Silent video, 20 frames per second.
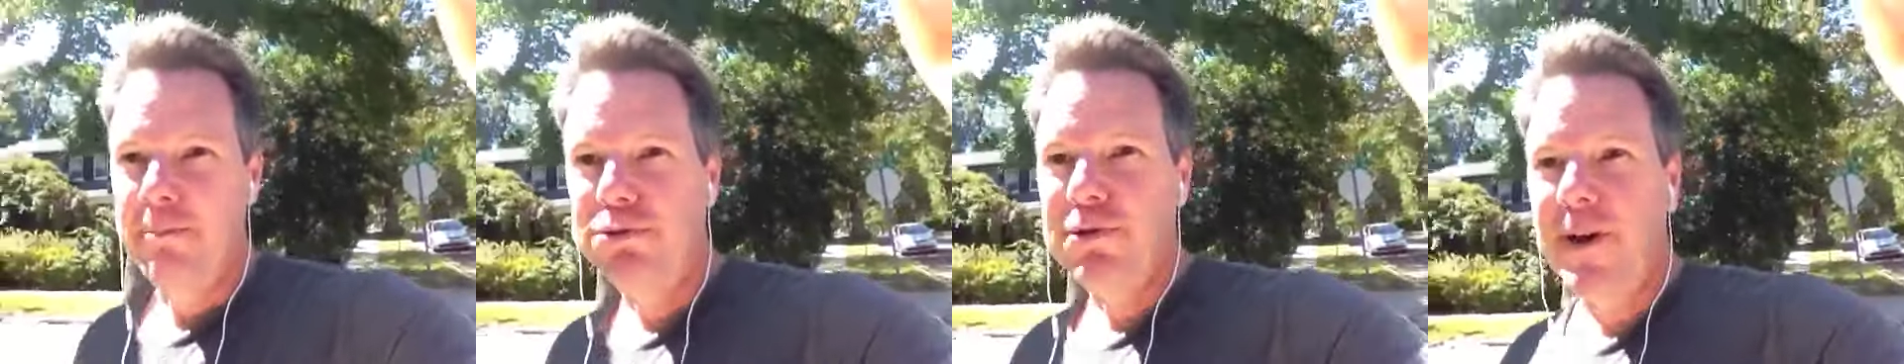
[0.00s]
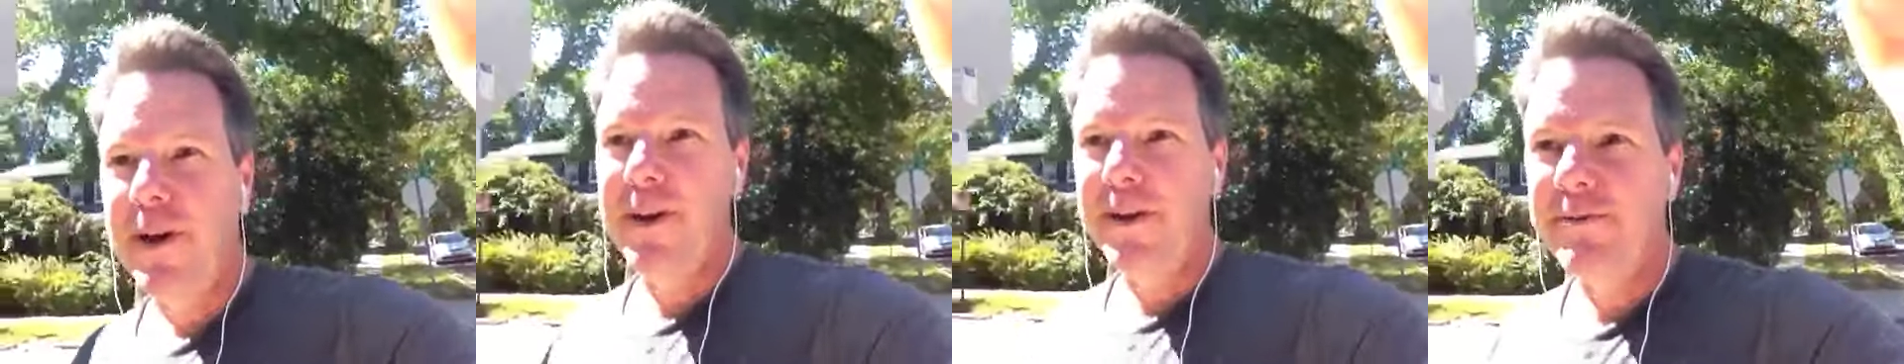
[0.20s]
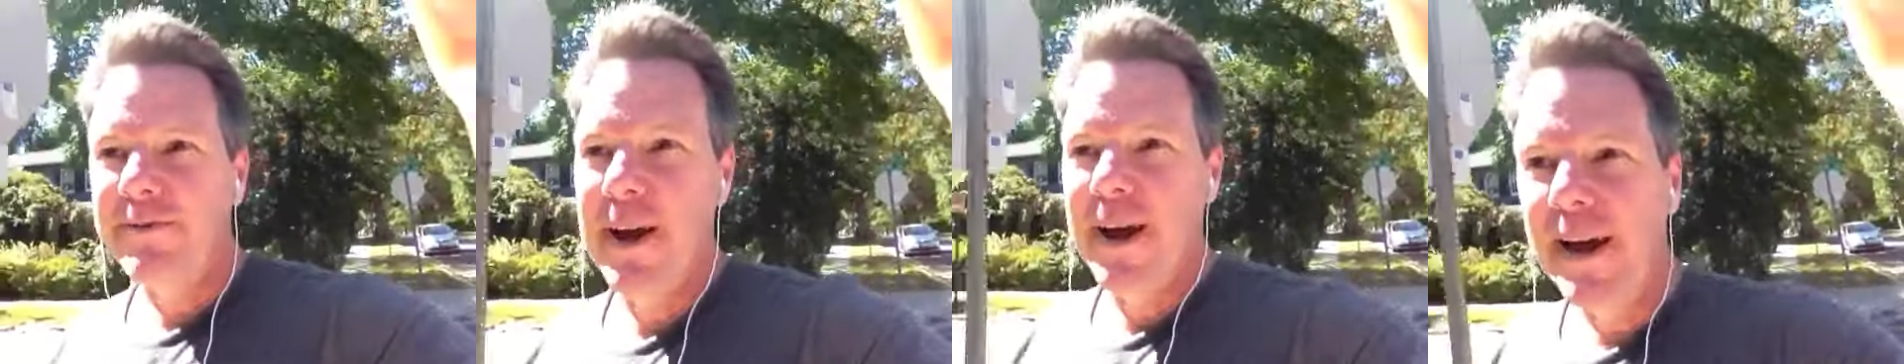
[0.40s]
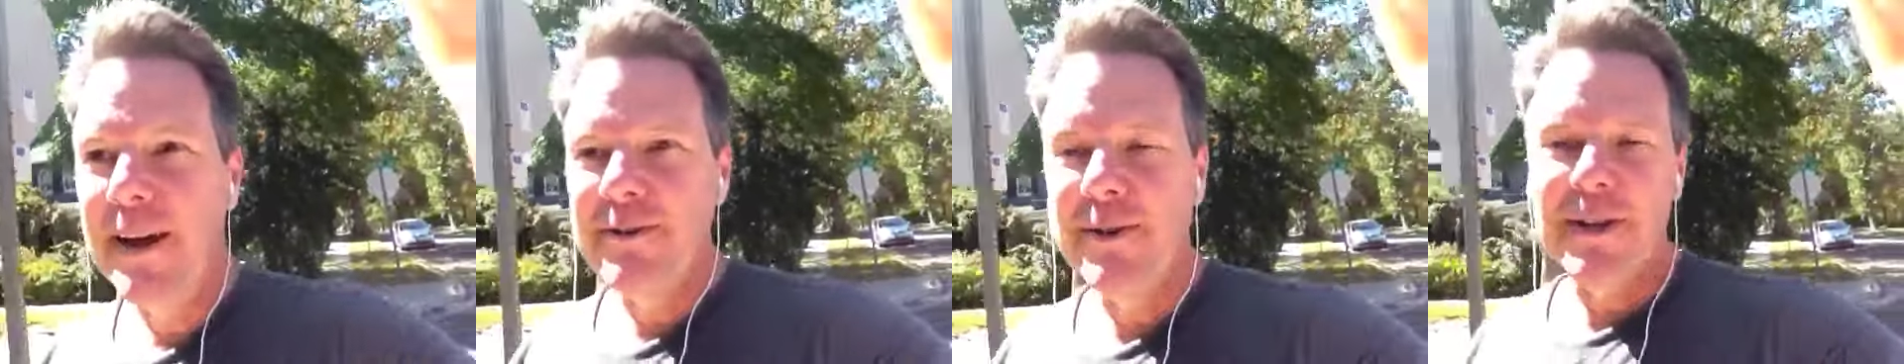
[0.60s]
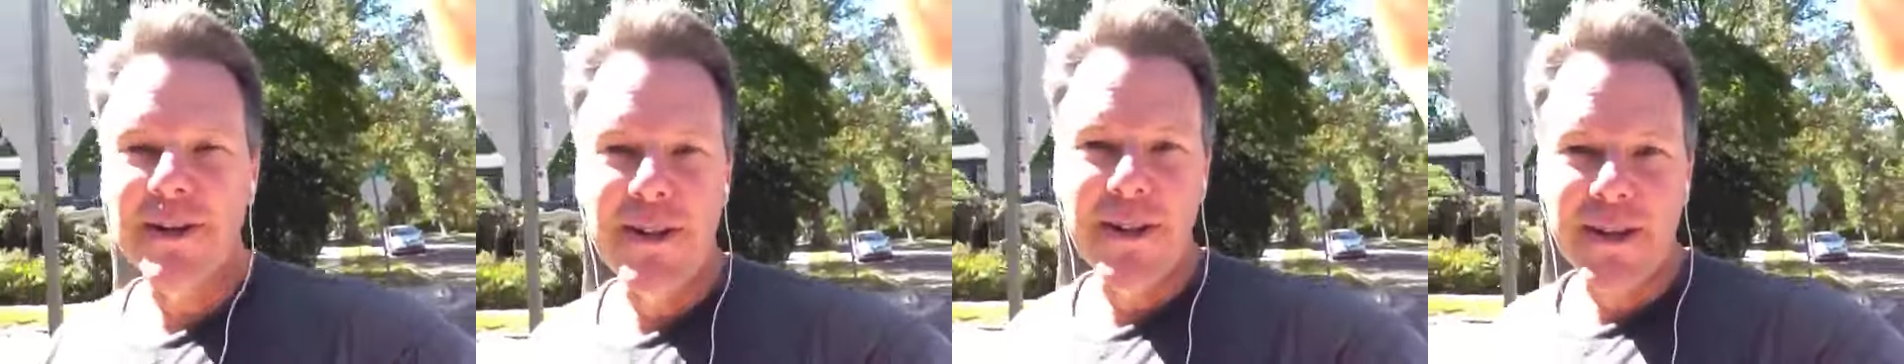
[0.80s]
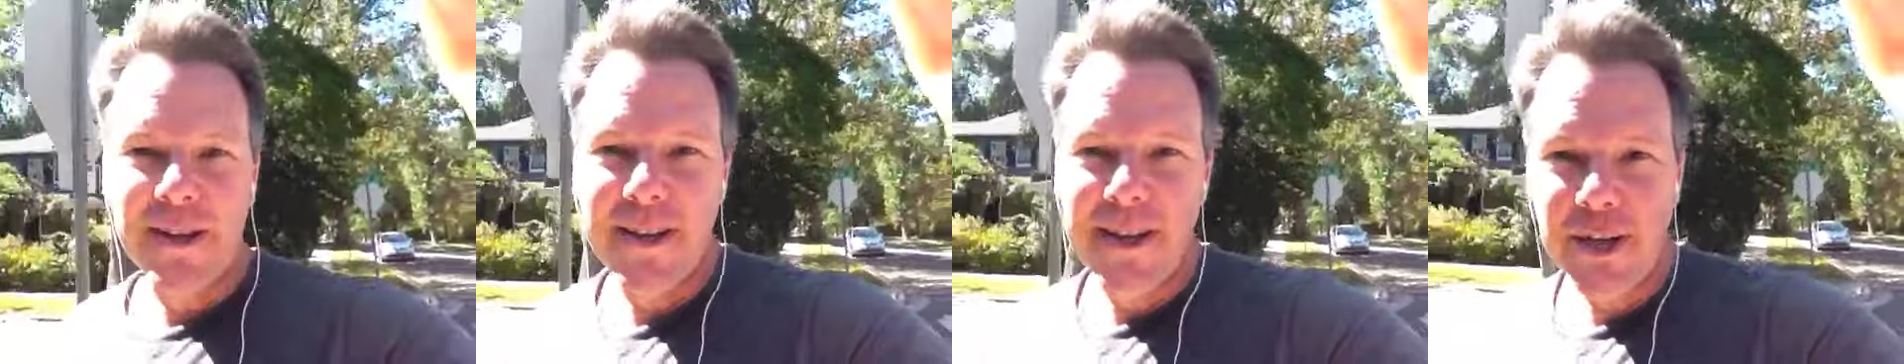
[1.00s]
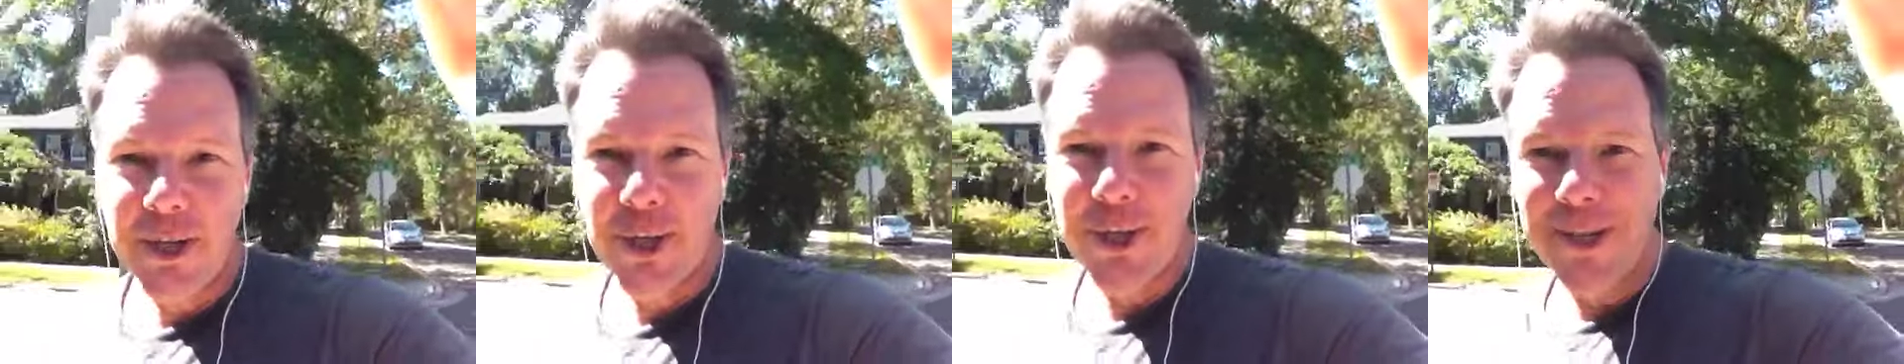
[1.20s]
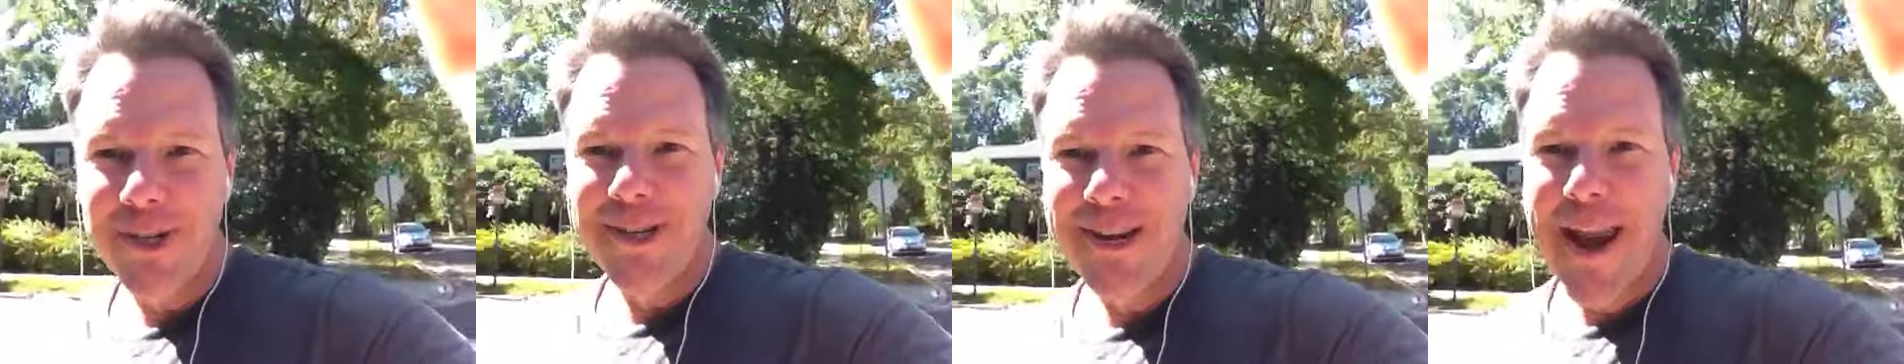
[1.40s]
playing around in the
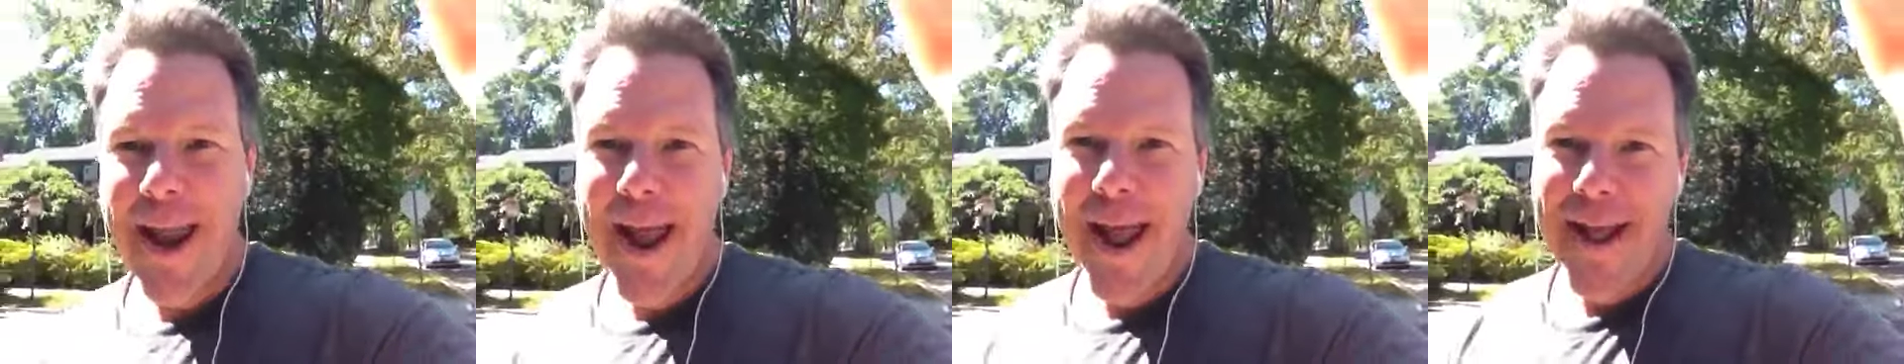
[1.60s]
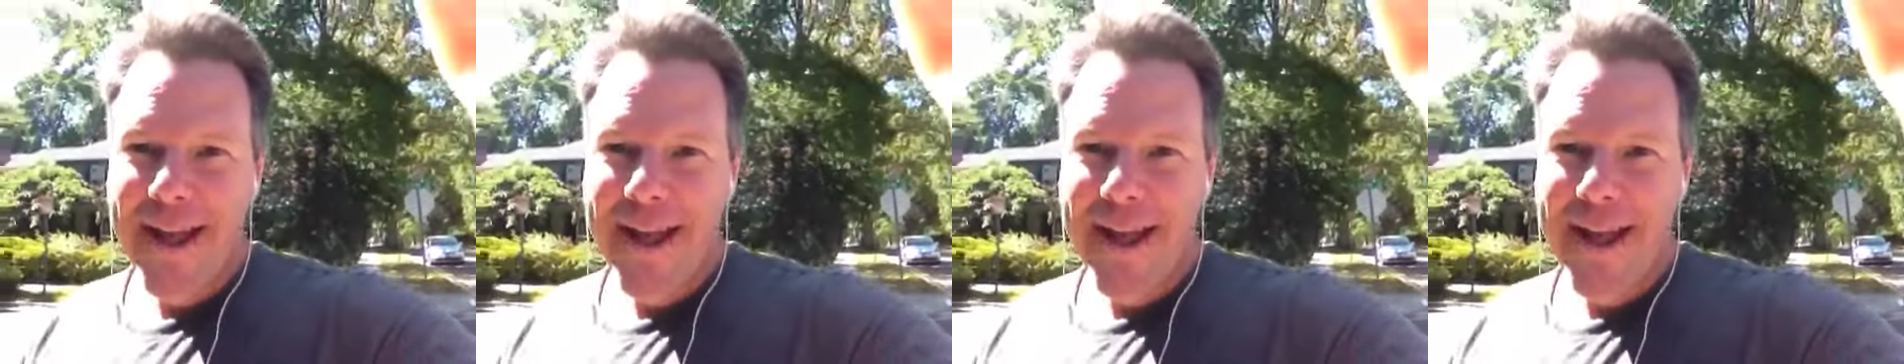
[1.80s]
kitchen,